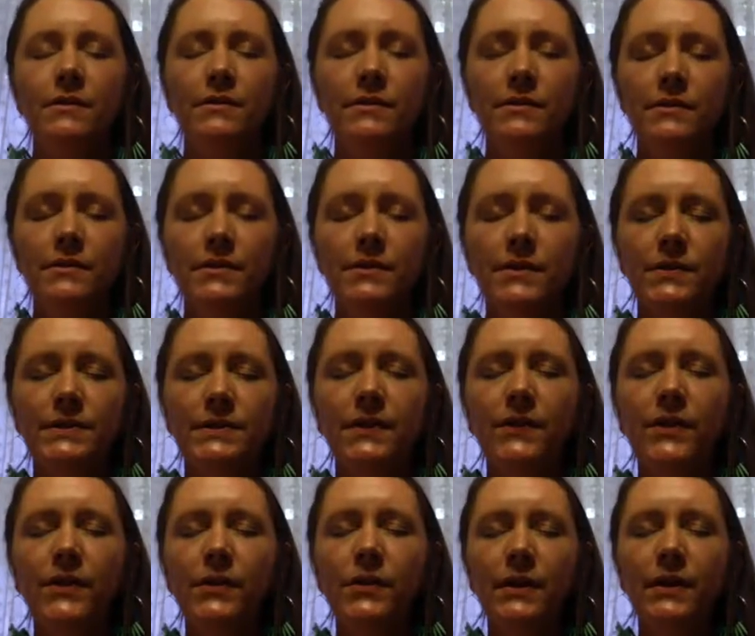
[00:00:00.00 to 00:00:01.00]
So as
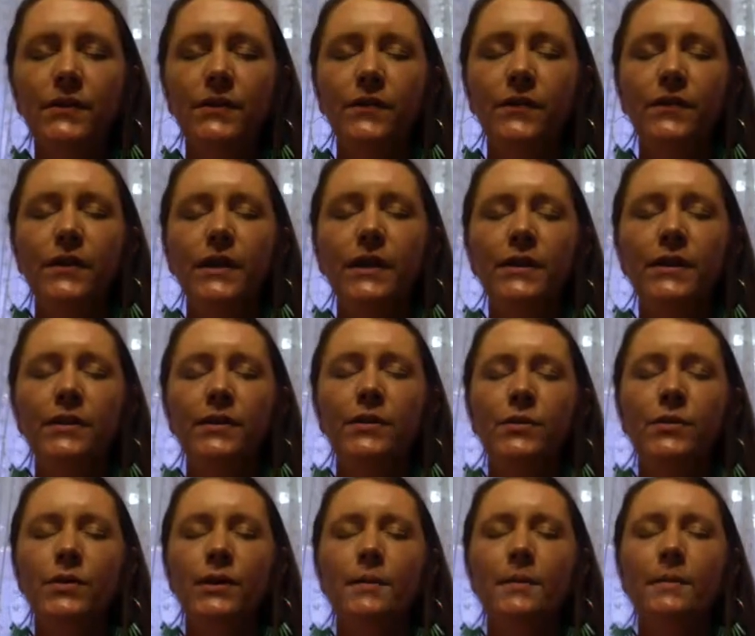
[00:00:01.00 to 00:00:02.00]
if you could feel
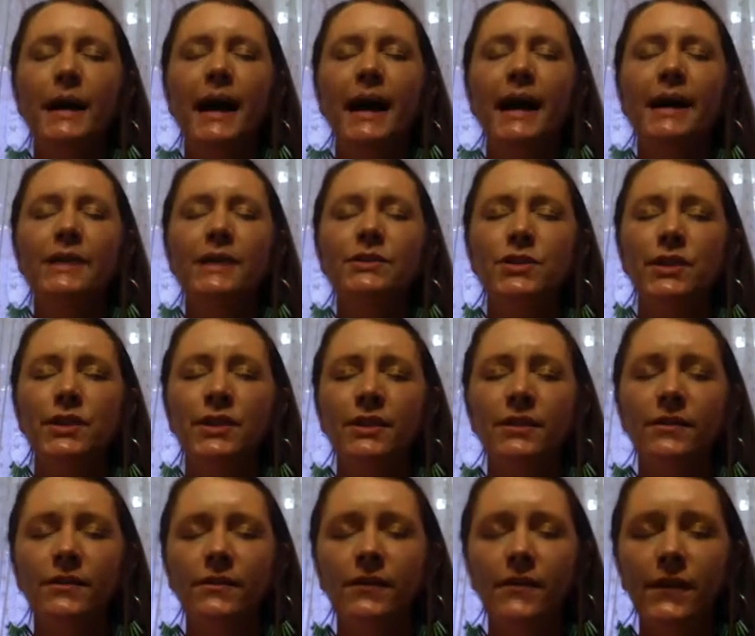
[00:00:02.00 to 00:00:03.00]
or imagine
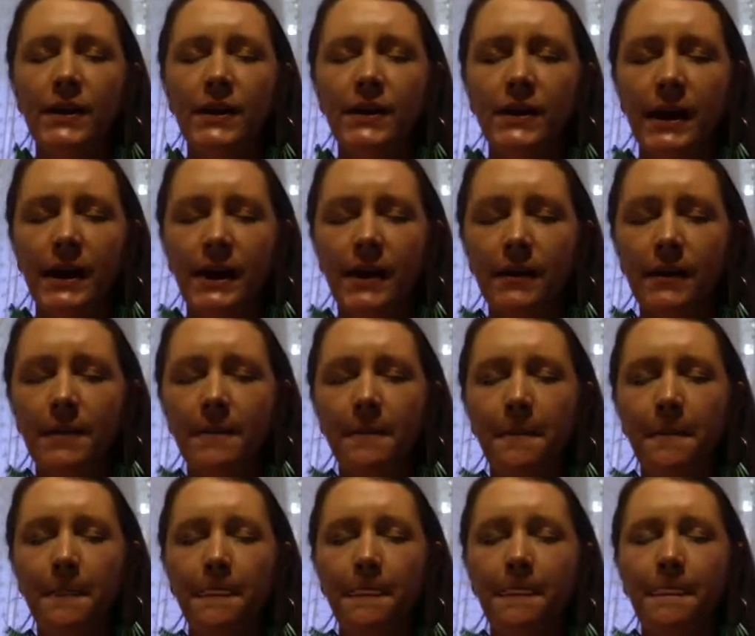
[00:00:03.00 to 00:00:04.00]
feeling
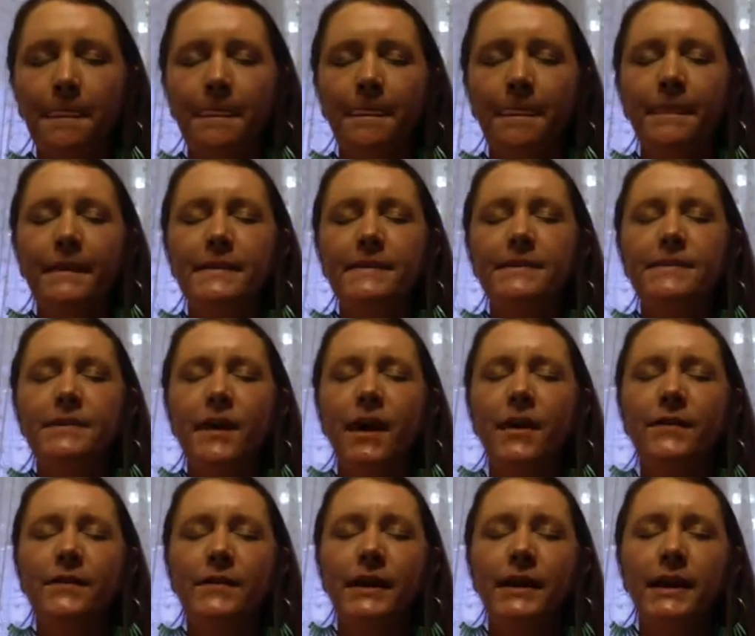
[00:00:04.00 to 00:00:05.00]

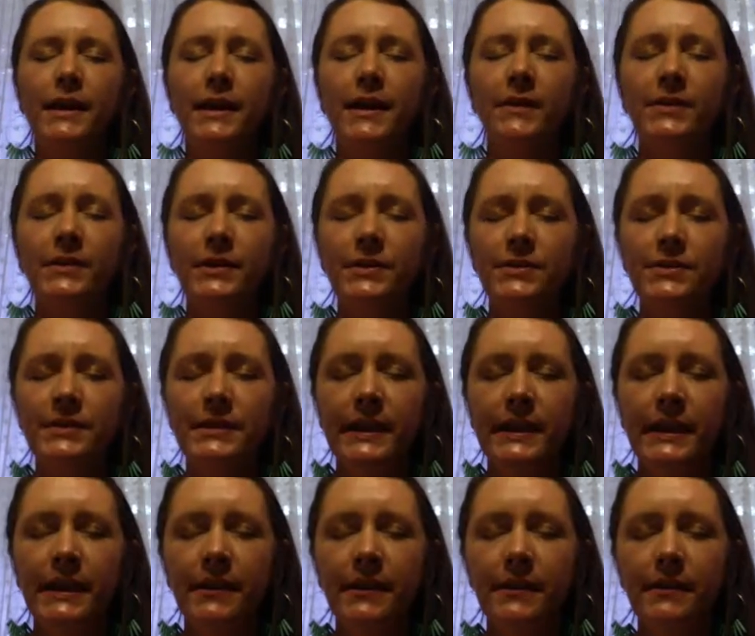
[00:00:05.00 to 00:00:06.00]
softening of your
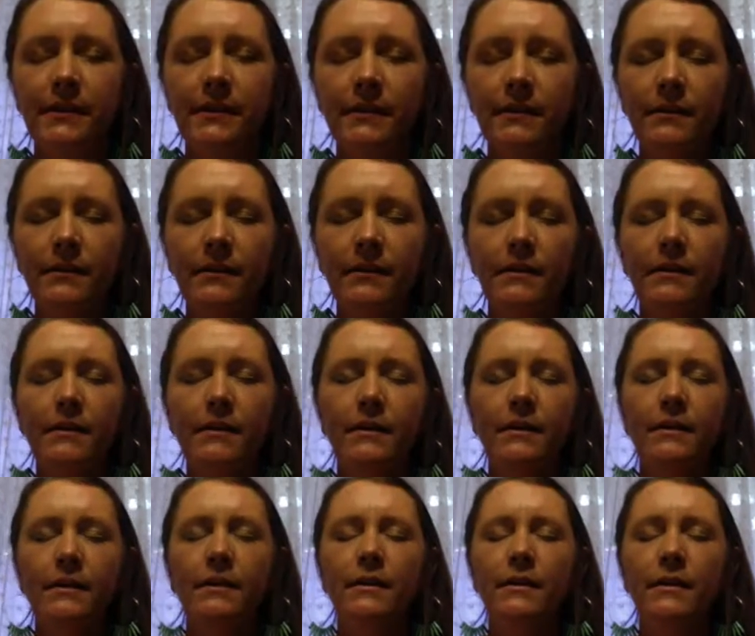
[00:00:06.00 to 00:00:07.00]
skin,
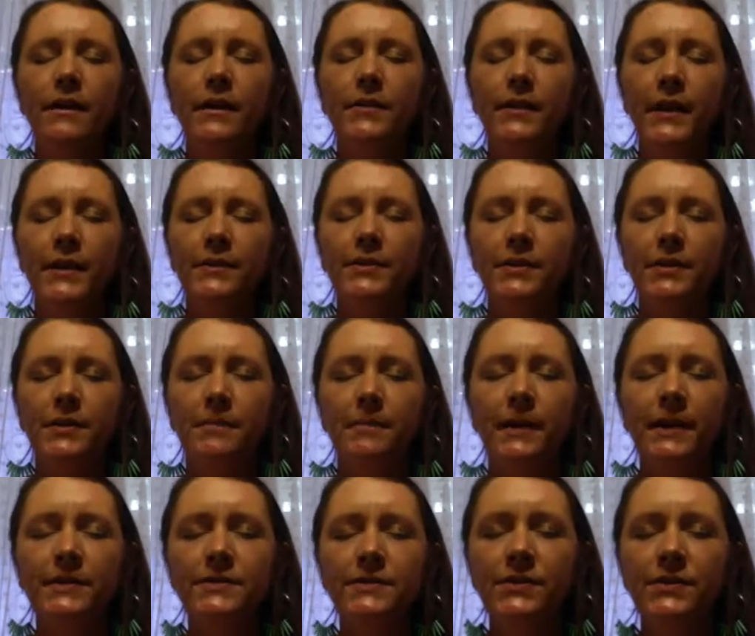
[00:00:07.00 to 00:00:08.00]
around your
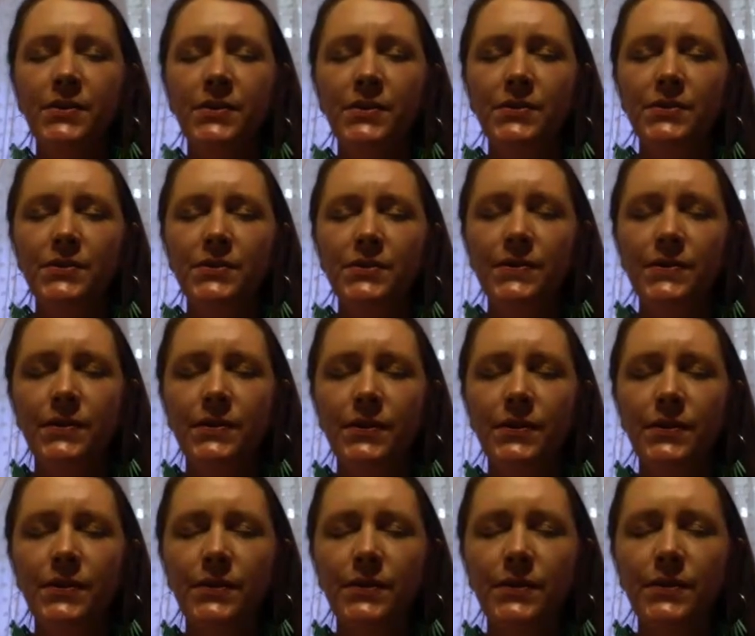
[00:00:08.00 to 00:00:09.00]
muscles,
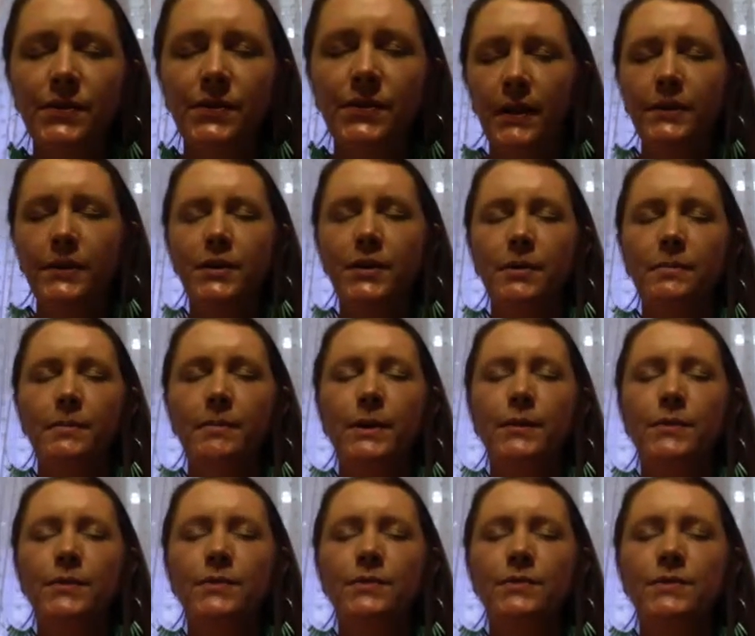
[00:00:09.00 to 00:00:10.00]
around your
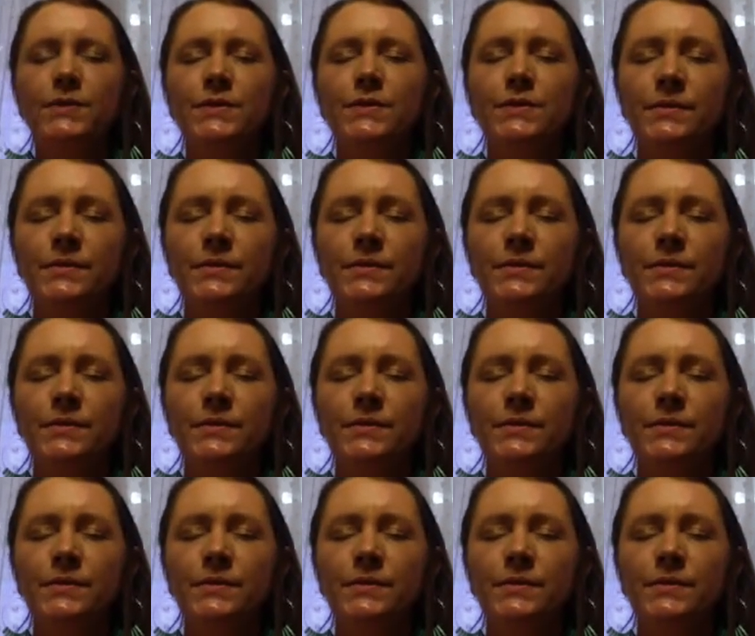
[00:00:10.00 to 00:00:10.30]
bones.